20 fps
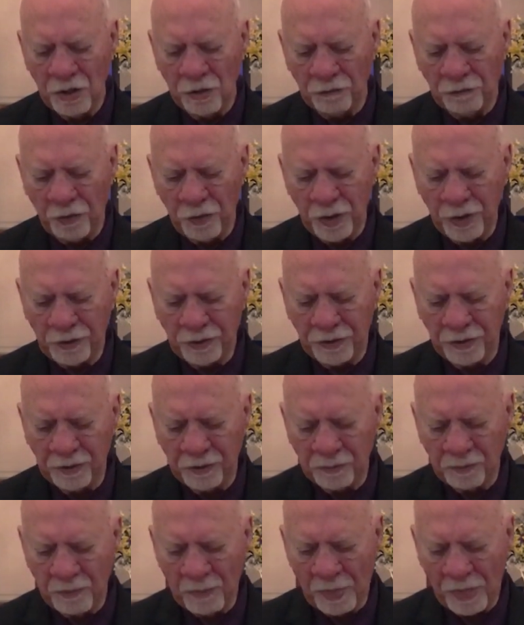Fourth,
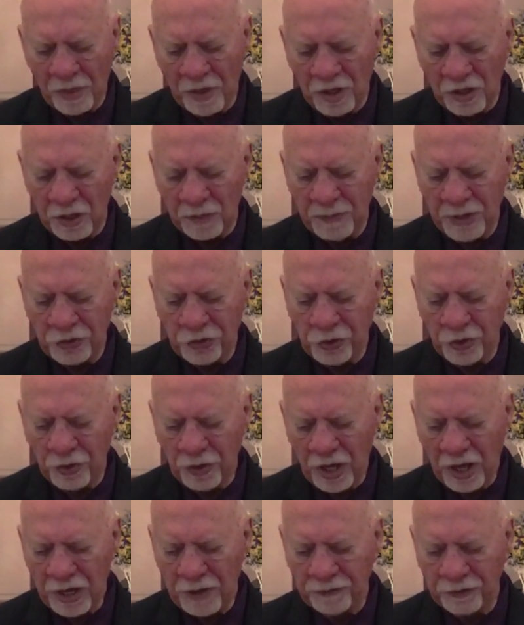commit your
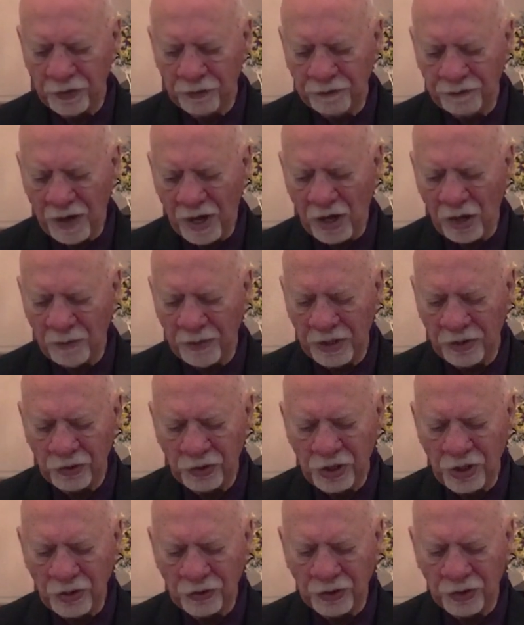life to following
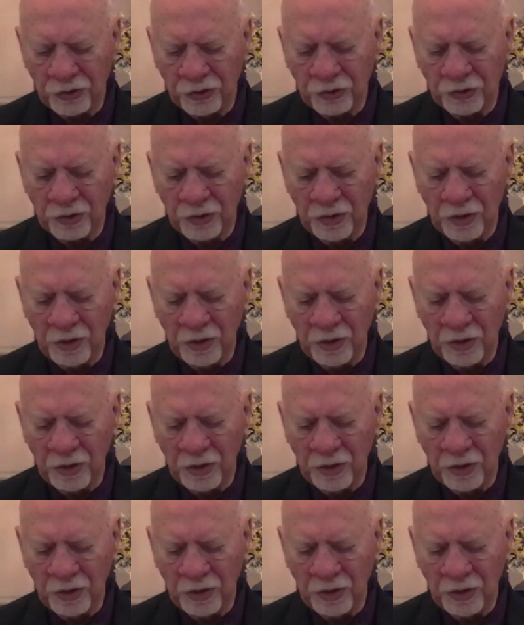Jesus.